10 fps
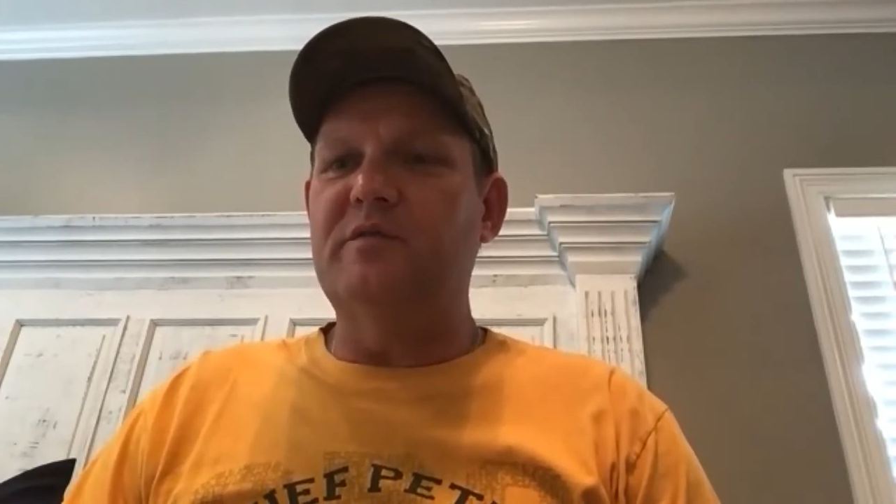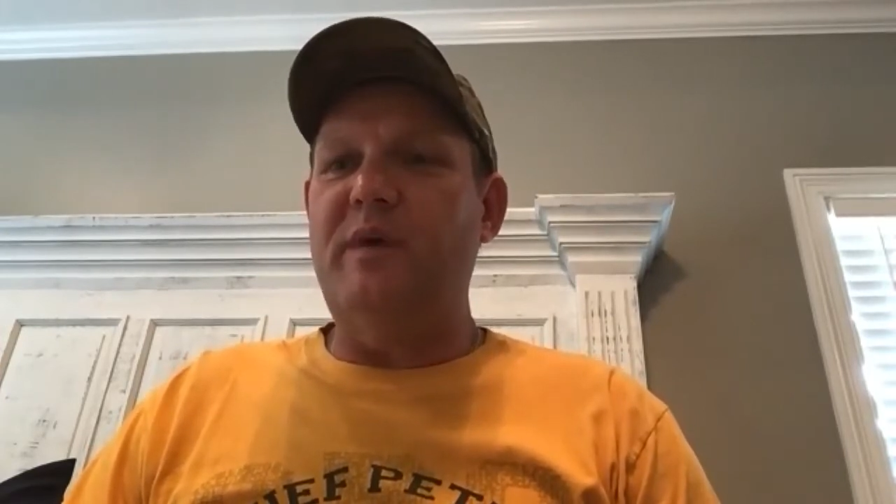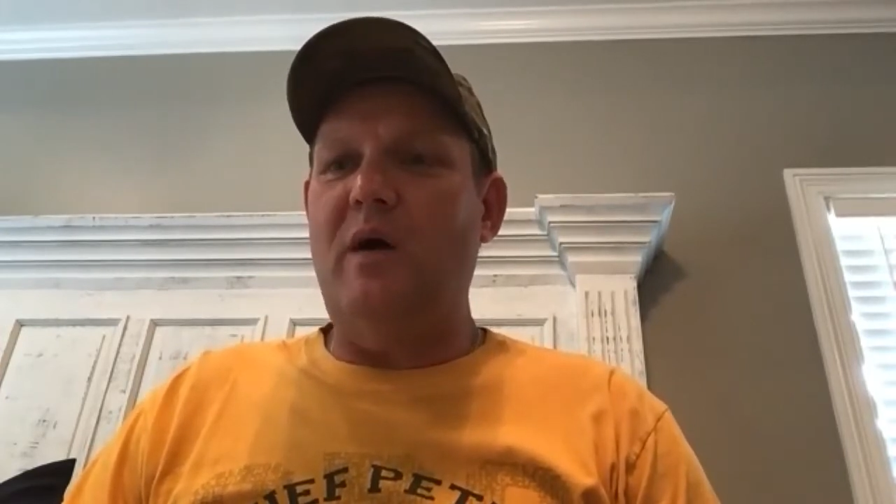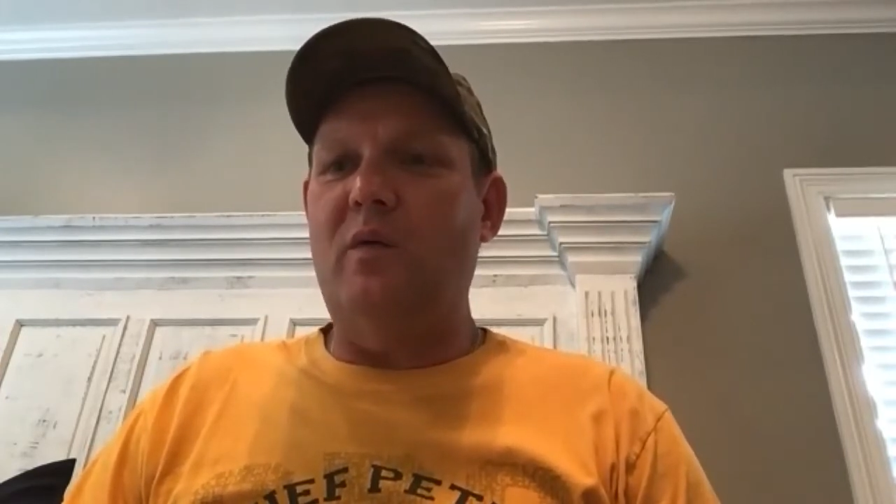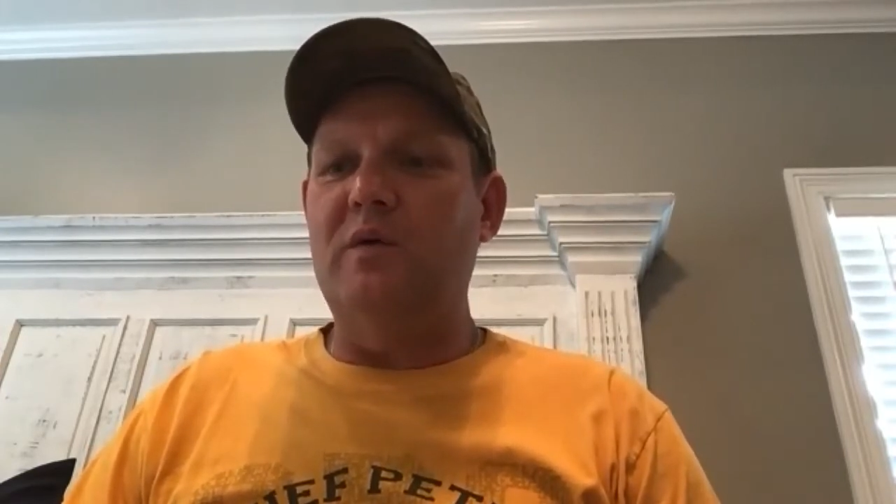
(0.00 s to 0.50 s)

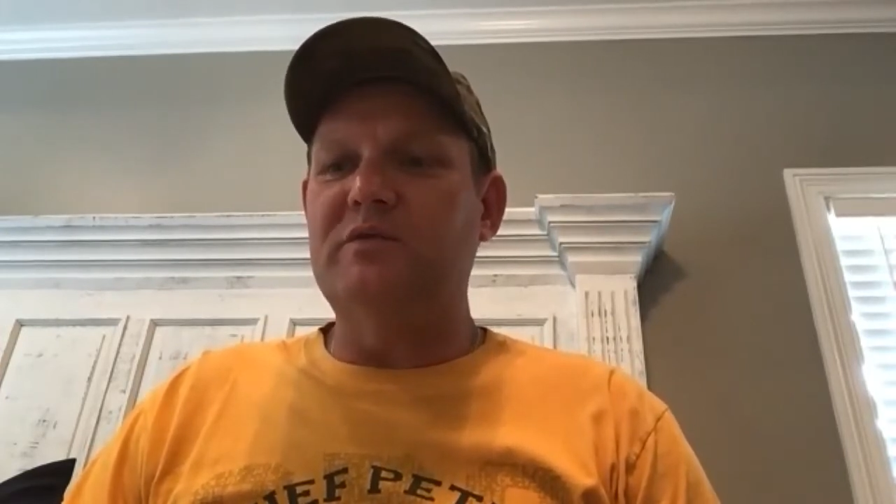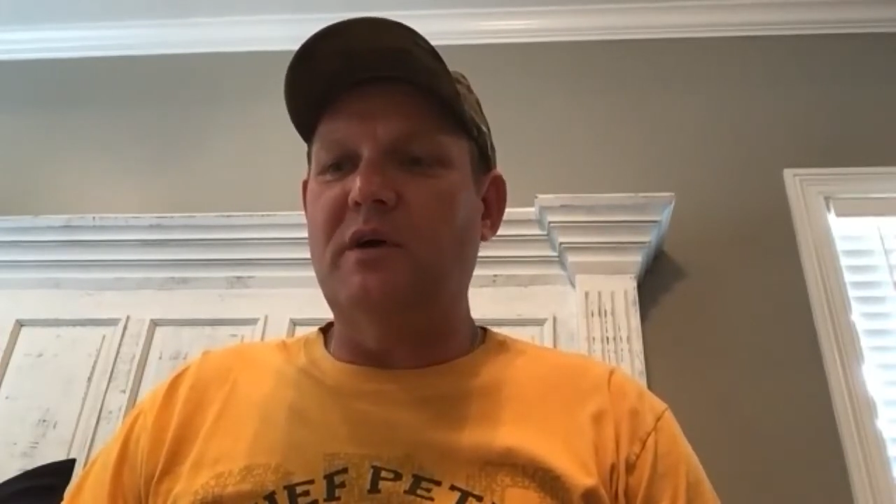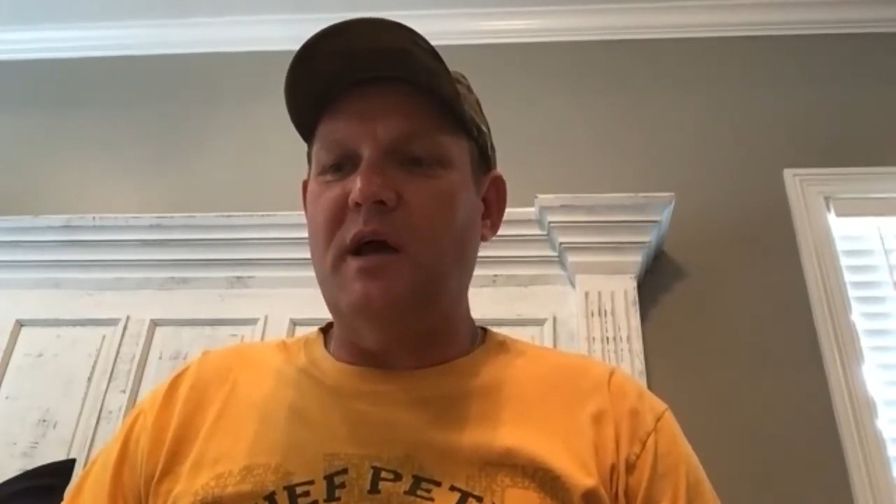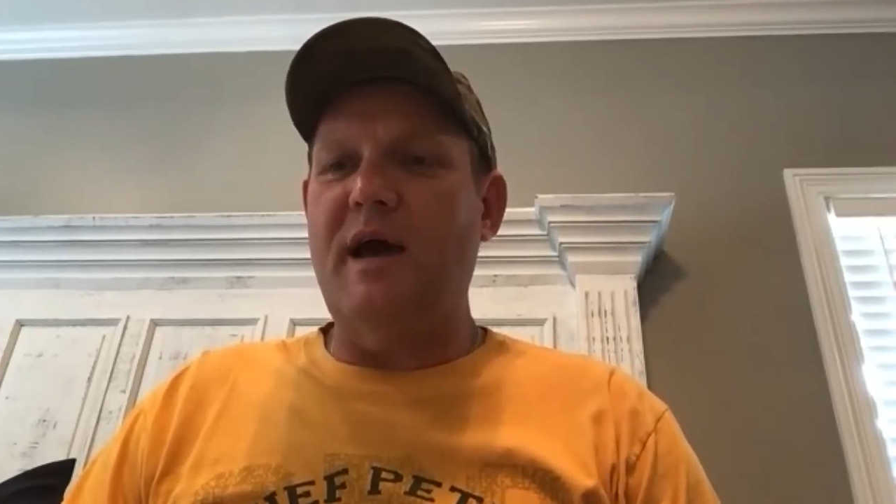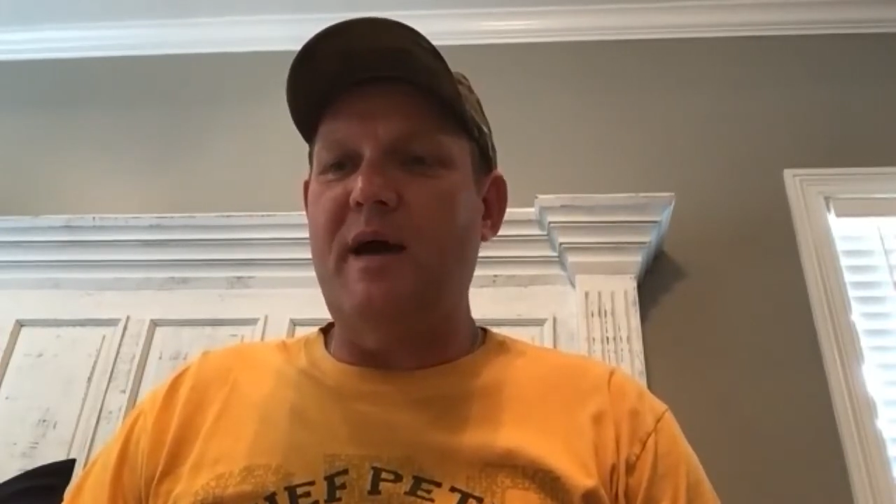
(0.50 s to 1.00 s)
about what was
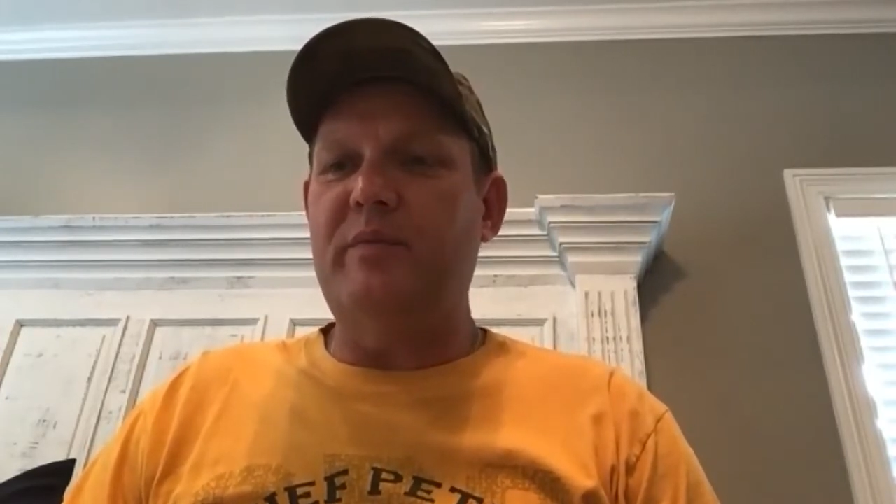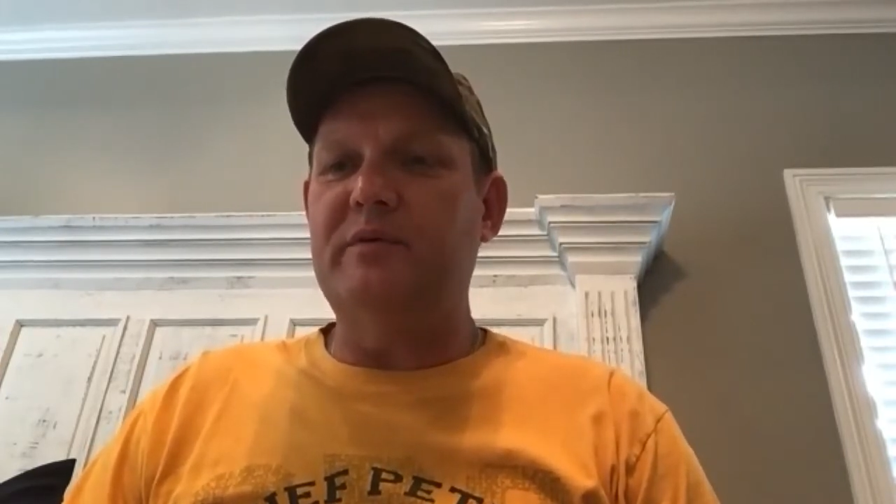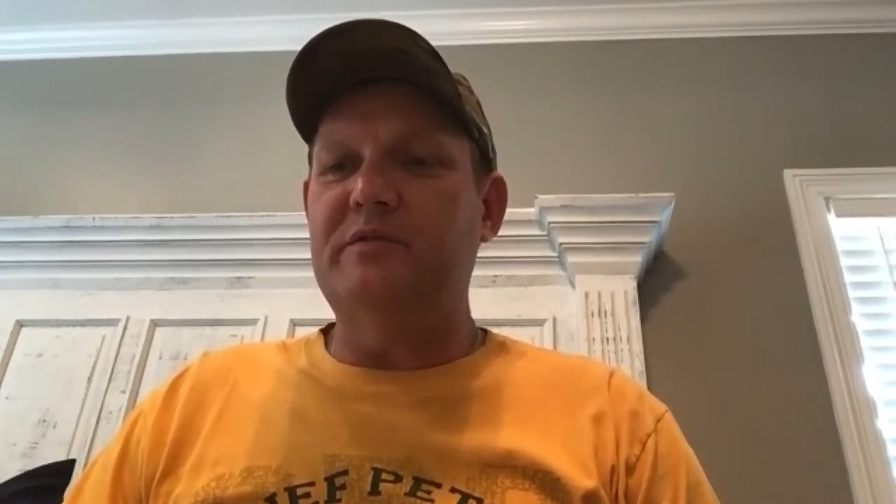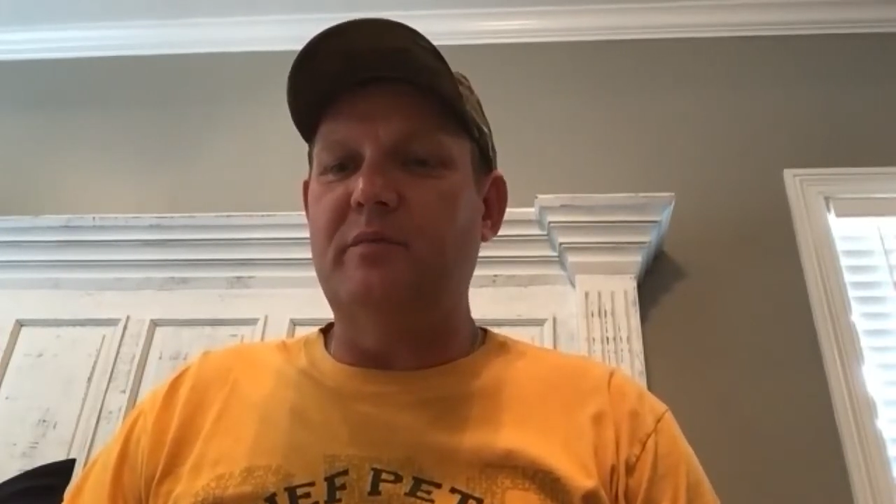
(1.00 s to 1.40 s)
going to happen to